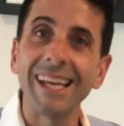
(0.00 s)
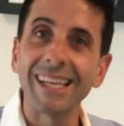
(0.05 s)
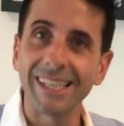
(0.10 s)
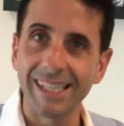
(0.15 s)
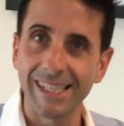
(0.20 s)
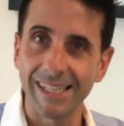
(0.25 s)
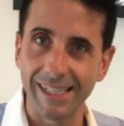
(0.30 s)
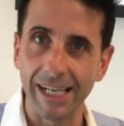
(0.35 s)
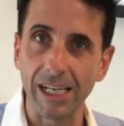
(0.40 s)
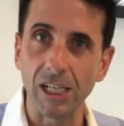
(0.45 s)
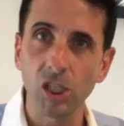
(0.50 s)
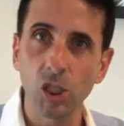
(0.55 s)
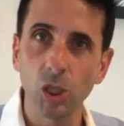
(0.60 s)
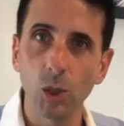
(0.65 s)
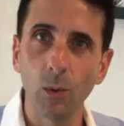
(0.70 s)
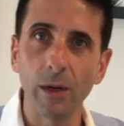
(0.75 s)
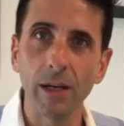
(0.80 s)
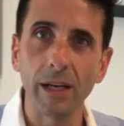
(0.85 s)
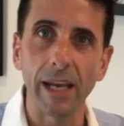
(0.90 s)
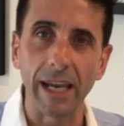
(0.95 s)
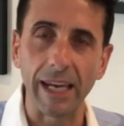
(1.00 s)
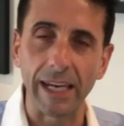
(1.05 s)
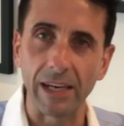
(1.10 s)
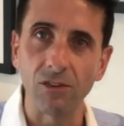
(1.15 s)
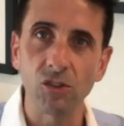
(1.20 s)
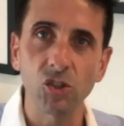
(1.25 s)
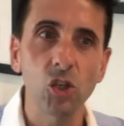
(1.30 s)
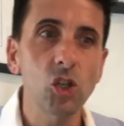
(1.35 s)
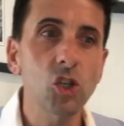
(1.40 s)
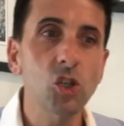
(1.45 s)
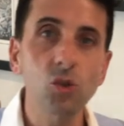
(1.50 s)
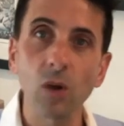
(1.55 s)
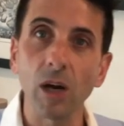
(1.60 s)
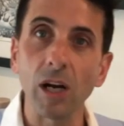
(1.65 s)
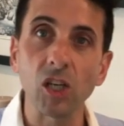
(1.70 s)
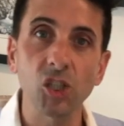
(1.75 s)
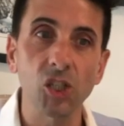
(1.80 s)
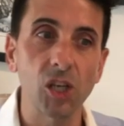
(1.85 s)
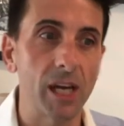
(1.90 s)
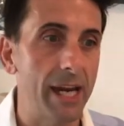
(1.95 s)
stick to it. It gives you
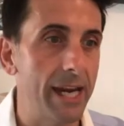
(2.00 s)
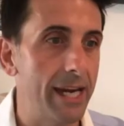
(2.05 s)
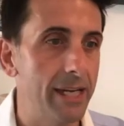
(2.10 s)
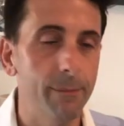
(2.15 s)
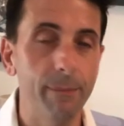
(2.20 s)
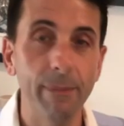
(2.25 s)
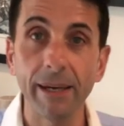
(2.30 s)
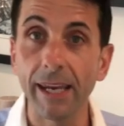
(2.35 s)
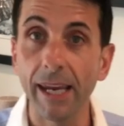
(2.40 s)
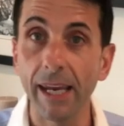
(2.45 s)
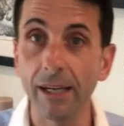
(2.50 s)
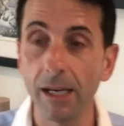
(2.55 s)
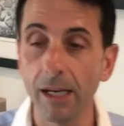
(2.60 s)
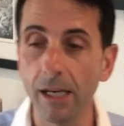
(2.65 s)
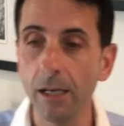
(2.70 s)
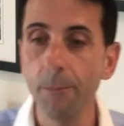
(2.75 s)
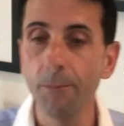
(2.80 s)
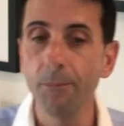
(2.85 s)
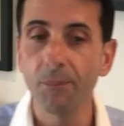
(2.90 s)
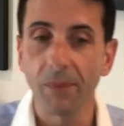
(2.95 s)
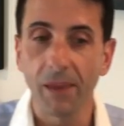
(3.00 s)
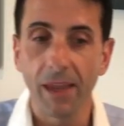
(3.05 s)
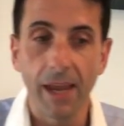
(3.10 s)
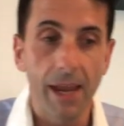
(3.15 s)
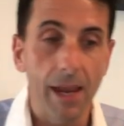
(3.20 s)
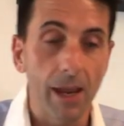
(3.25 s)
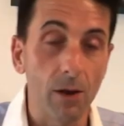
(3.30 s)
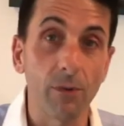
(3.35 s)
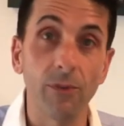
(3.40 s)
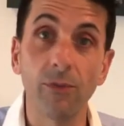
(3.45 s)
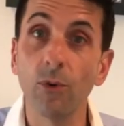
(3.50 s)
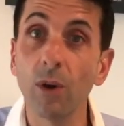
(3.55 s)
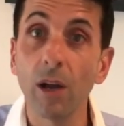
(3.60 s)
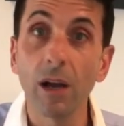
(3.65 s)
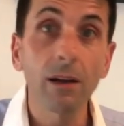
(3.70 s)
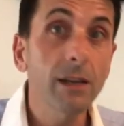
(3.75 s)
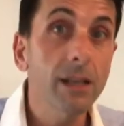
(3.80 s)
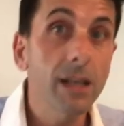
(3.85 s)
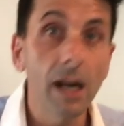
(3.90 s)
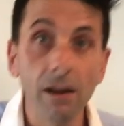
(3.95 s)
structure in the beginning. It'll feel
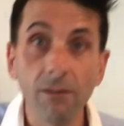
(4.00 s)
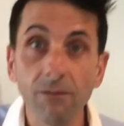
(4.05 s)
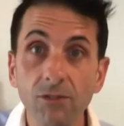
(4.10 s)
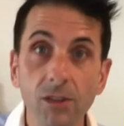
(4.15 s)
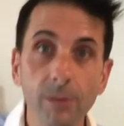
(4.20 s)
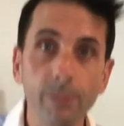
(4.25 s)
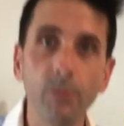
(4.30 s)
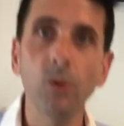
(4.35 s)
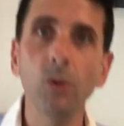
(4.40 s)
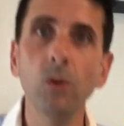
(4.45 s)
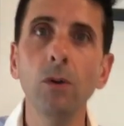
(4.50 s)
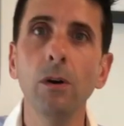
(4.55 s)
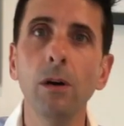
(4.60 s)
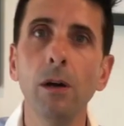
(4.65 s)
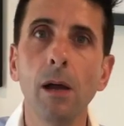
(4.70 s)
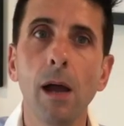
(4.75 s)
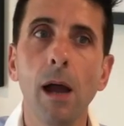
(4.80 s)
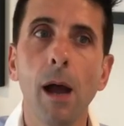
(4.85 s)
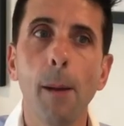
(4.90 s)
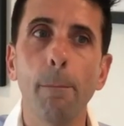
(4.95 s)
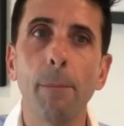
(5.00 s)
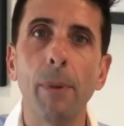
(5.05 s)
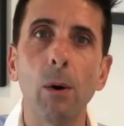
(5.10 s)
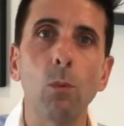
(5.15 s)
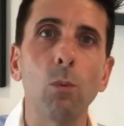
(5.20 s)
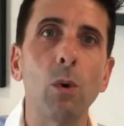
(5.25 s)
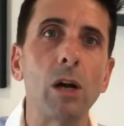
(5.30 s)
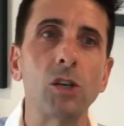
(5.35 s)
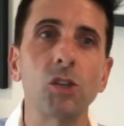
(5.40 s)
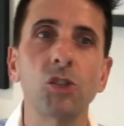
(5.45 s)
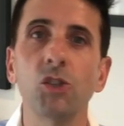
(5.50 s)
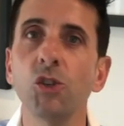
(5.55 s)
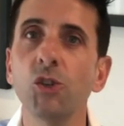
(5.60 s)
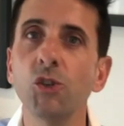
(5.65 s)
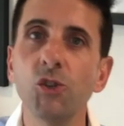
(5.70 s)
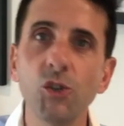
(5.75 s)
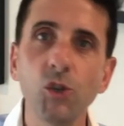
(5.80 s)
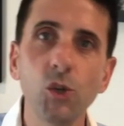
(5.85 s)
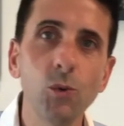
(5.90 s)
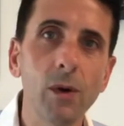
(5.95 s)
uncomfortable, but once you
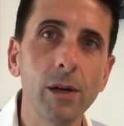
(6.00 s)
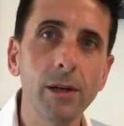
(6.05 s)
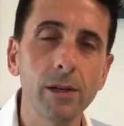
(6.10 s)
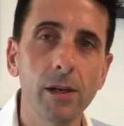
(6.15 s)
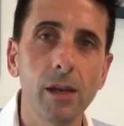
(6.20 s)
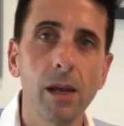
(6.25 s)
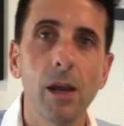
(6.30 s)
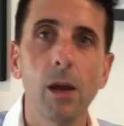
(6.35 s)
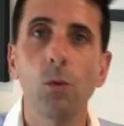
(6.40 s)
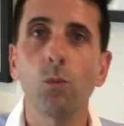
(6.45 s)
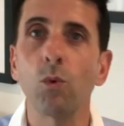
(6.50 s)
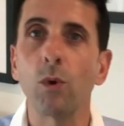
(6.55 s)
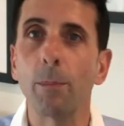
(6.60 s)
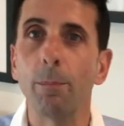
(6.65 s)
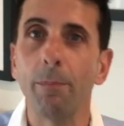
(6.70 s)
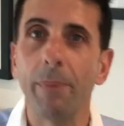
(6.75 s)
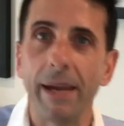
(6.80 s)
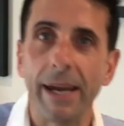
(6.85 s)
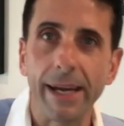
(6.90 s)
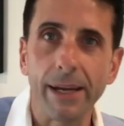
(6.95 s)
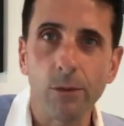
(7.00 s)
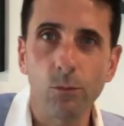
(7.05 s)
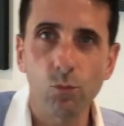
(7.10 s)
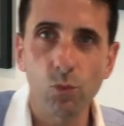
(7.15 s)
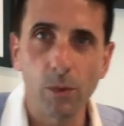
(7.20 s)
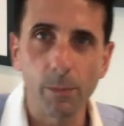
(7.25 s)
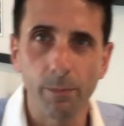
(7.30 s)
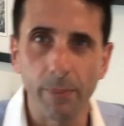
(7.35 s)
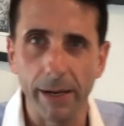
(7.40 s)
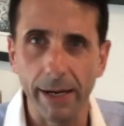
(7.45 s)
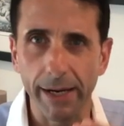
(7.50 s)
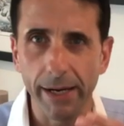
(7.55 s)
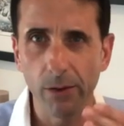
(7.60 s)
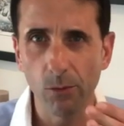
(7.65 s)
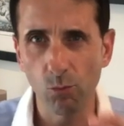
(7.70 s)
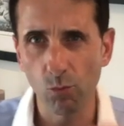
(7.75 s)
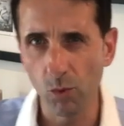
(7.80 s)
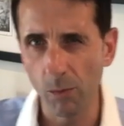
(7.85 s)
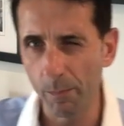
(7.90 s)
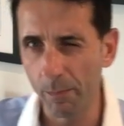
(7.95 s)
do it, repeat, repeat,
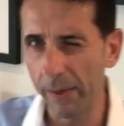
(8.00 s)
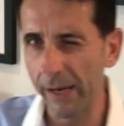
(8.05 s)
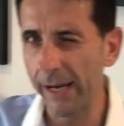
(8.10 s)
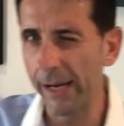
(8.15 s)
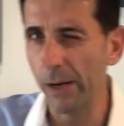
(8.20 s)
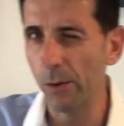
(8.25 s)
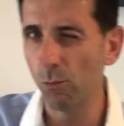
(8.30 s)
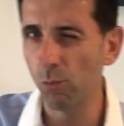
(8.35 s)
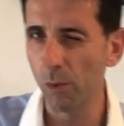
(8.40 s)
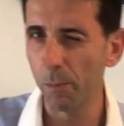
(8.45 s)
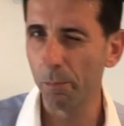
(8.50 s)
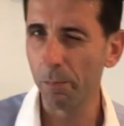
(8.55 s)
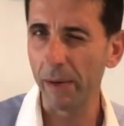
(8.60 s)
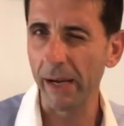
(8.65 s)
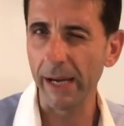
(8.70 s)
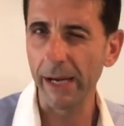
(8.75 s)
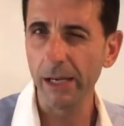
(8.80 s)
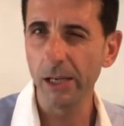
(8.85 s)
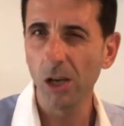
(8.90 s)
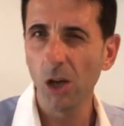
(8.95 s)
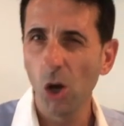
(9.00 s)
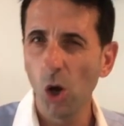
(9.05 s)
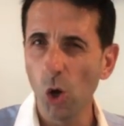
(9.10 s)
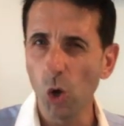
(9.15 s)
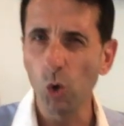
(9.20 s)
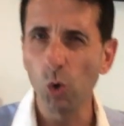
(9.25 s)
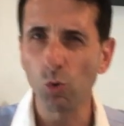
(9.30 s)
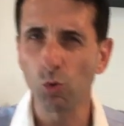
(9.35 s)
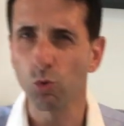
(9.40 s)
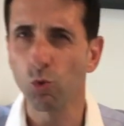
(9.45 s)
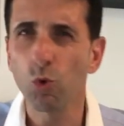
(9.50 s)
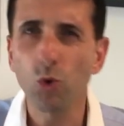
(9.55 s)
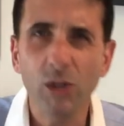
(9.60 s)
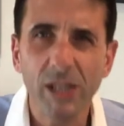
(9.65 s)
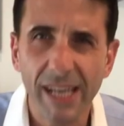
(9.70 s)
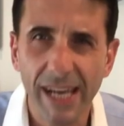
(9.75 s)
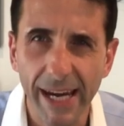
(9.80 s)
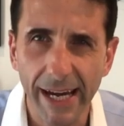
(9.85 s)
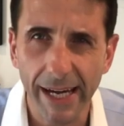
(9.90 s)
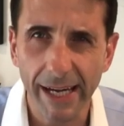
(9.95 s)
repeat, repeat, your
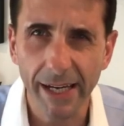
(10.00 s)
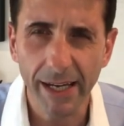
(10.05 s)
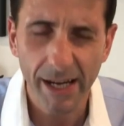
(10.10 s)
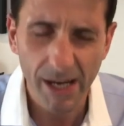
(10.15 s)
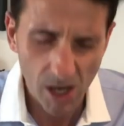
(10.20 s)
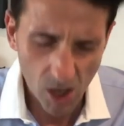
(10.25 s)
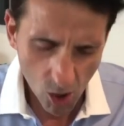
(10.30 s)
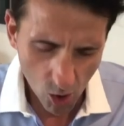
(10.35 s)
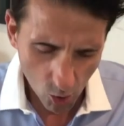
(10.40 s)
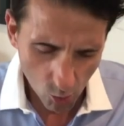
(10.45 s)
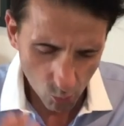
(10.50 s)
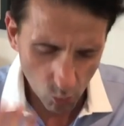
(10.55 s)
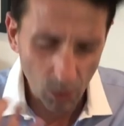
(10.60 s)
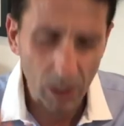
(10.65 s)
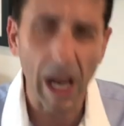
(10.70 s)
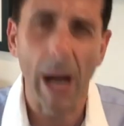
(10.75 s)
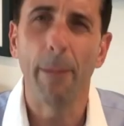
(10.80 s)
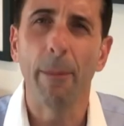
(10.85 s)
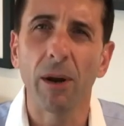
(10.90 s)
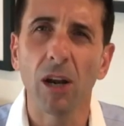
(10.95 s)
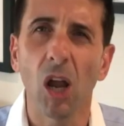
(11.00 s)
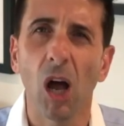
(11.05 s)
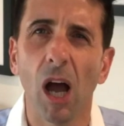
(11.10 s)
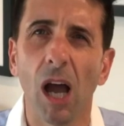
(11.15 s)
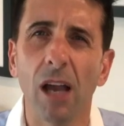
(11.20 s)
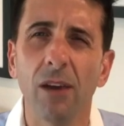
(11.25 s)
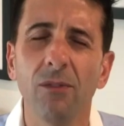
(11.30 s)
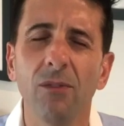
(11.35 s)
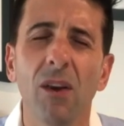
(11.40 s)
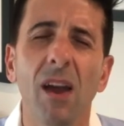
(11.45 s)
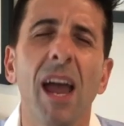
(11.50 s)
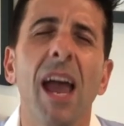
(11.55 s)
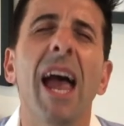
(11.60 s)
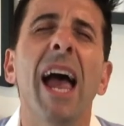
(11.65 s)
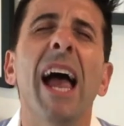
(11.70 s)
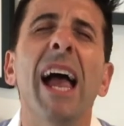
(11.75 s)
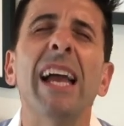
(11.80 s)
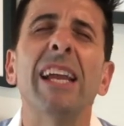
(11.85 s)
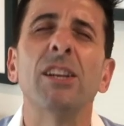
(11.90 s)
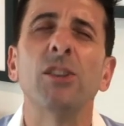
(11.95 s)
routine will come alive
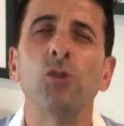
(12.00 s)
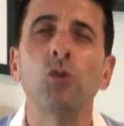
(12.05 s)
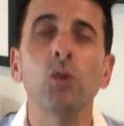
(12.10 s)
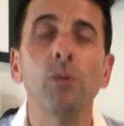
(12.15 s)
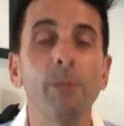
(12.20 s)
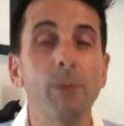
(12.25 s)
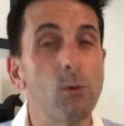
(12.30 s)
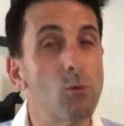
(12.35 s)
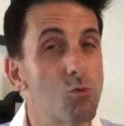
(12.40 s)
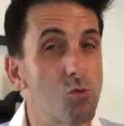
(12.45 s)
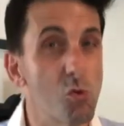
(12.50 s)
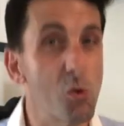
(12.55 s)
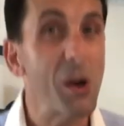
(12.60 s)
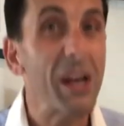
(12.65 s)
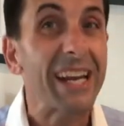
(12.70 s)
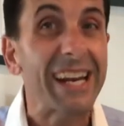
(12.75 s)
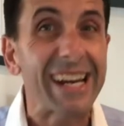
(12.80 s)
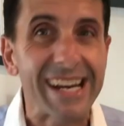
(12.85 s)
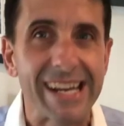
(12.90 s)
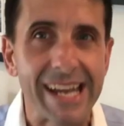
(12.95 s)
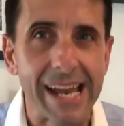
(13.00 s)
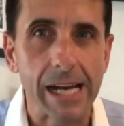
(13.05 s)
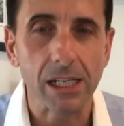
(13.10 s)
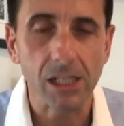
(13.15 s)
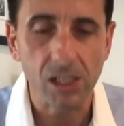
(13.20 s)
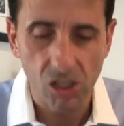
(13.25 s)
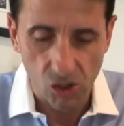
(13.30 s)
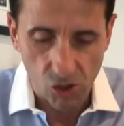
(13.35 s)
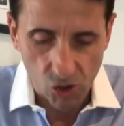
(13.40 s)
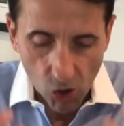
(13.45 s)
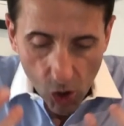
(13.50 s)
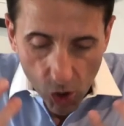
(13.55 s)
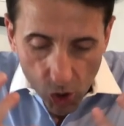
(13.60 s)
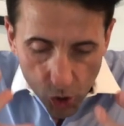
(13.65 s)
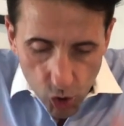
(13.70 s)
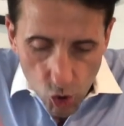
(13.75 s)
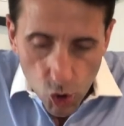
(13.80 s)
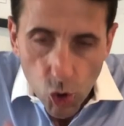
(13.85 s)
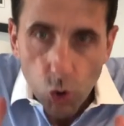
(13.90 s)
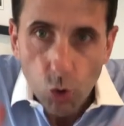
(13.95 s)
and you'll be reconnected
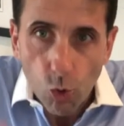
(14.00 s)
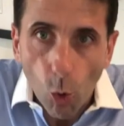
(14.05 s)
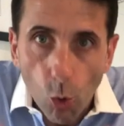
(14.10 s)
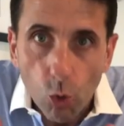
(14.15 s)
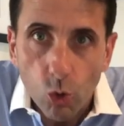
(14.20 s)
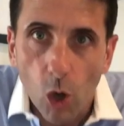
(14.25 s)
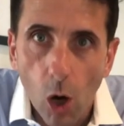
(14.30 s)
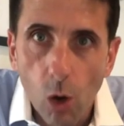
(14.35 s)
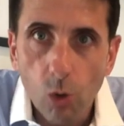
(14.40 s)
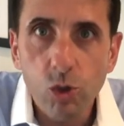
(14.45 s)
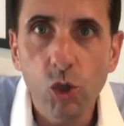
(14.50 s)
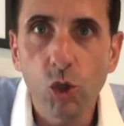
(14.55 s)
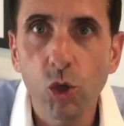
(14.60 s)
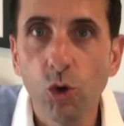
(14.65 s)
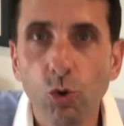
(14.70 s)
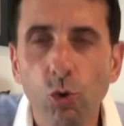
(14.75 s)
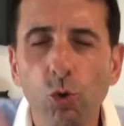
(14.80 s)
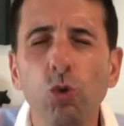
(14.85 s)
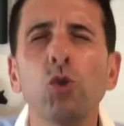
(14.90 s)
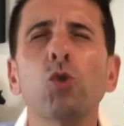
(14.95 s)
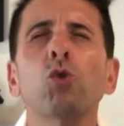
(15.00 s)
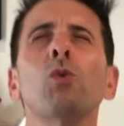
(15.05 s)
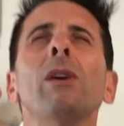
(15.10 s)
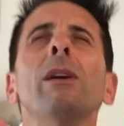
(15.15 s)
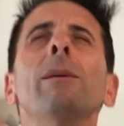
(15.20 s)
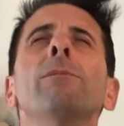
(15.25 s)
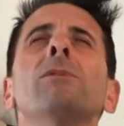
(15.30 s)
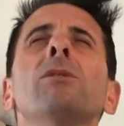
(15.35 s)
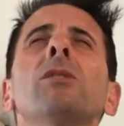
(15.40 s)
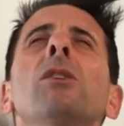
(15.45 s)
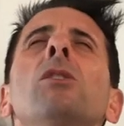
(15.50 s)
to your goals, to your dreams,